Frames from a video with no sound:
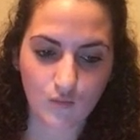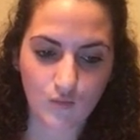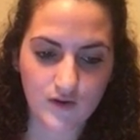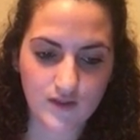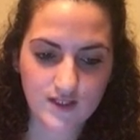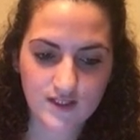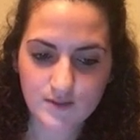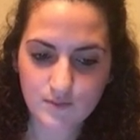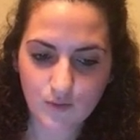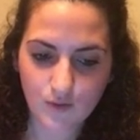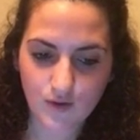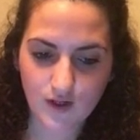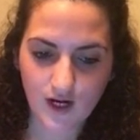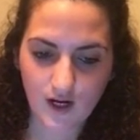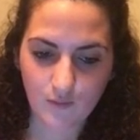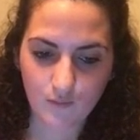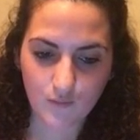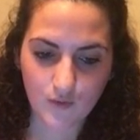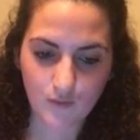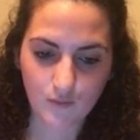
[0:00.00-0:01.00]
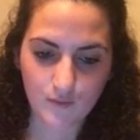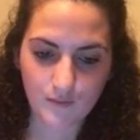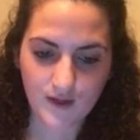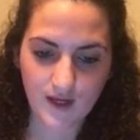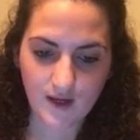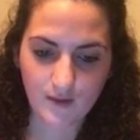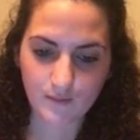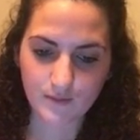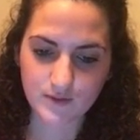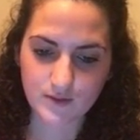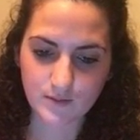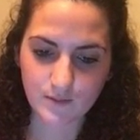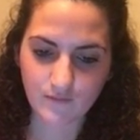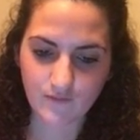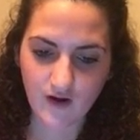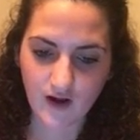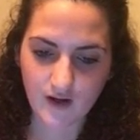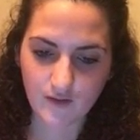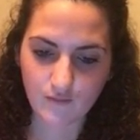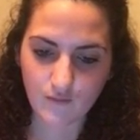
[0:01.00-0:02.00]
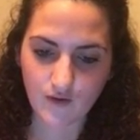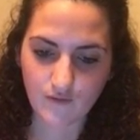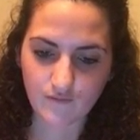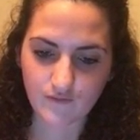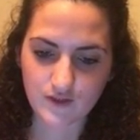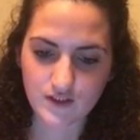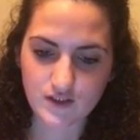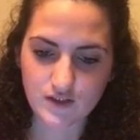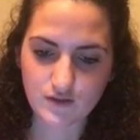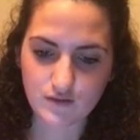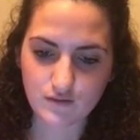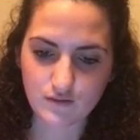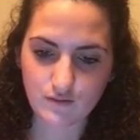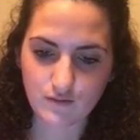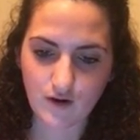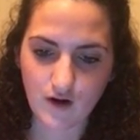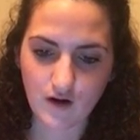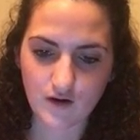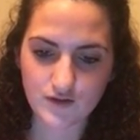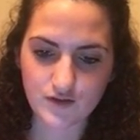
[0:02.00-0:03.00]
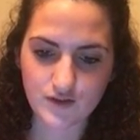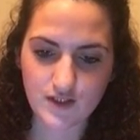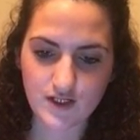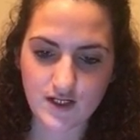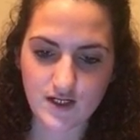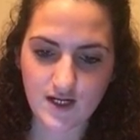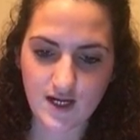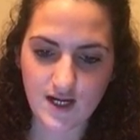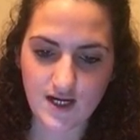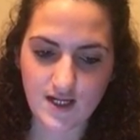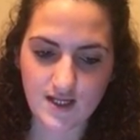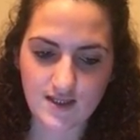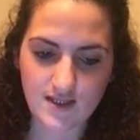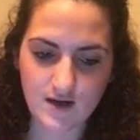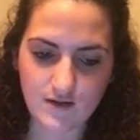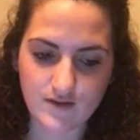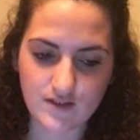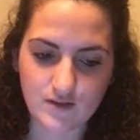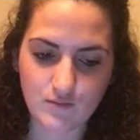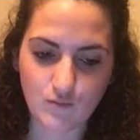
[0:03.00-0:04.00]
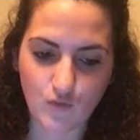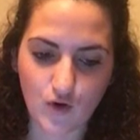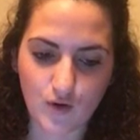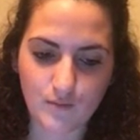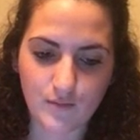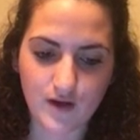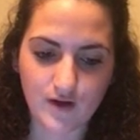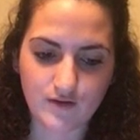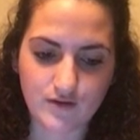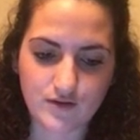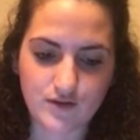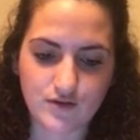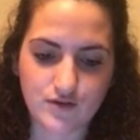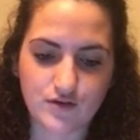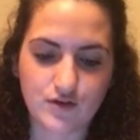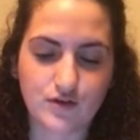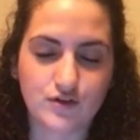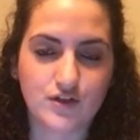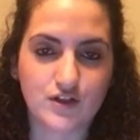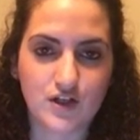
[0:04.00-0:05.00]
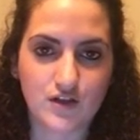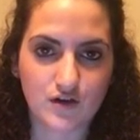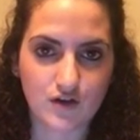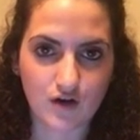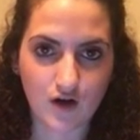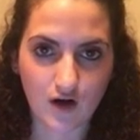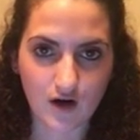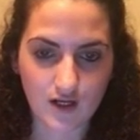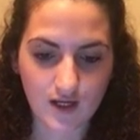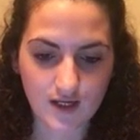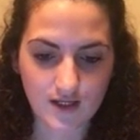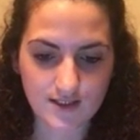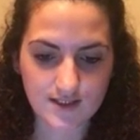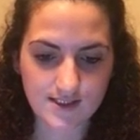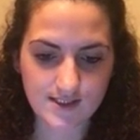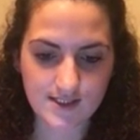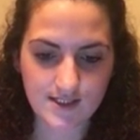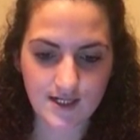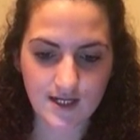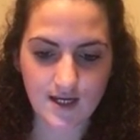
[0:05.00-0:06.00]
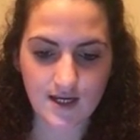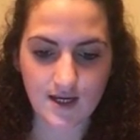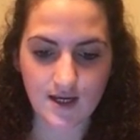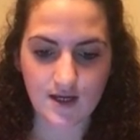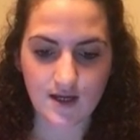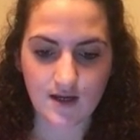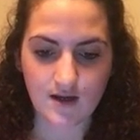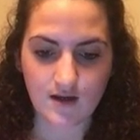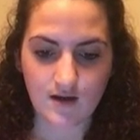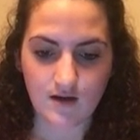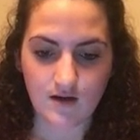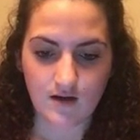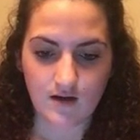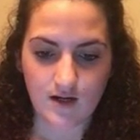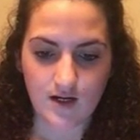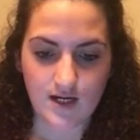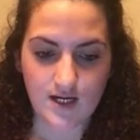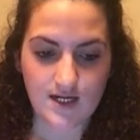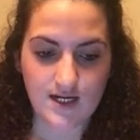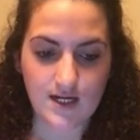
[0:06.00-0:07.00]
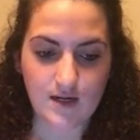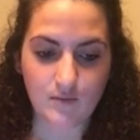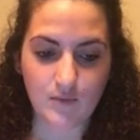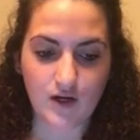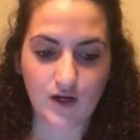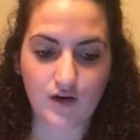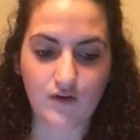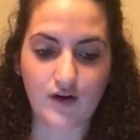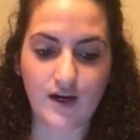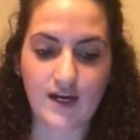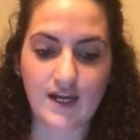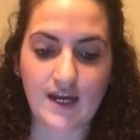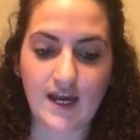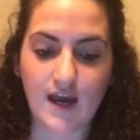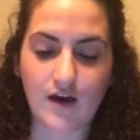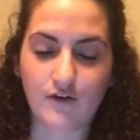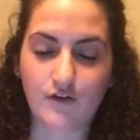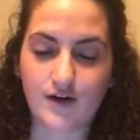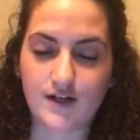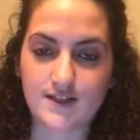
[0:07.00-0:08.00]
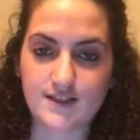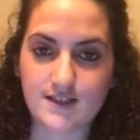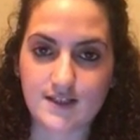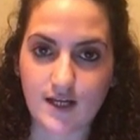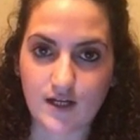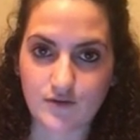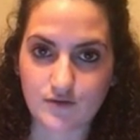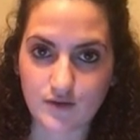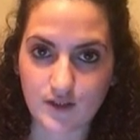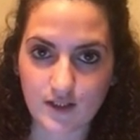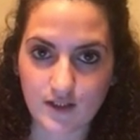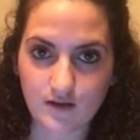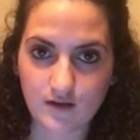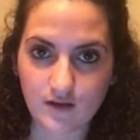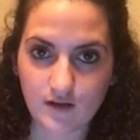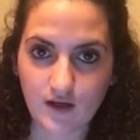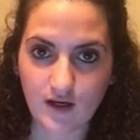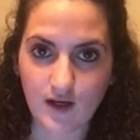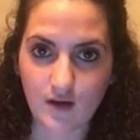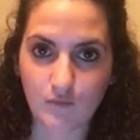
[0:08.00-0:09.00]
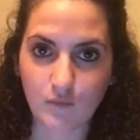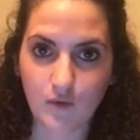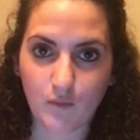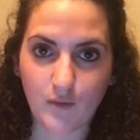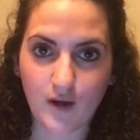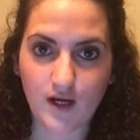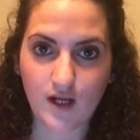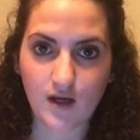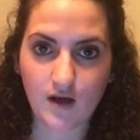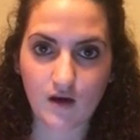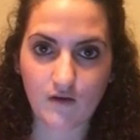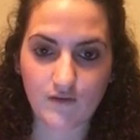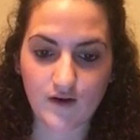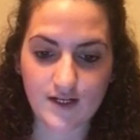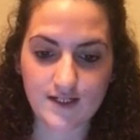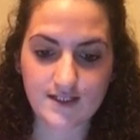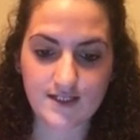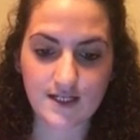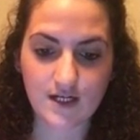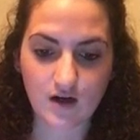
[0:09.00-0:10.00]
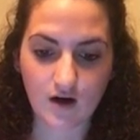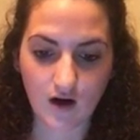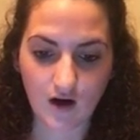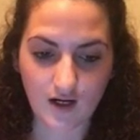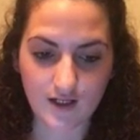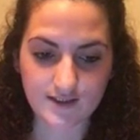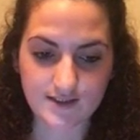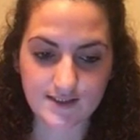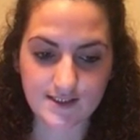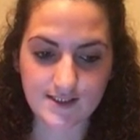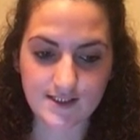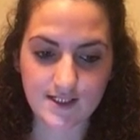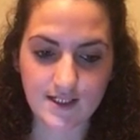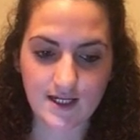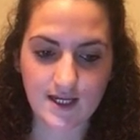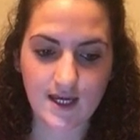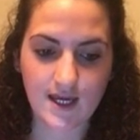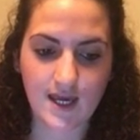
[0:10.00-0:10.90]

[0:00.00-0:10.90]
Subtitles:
With this program, we will be able to provide roughly 280,000 more meals to children and their guardians in need by creating accurate scheduling, implementing of ID cards,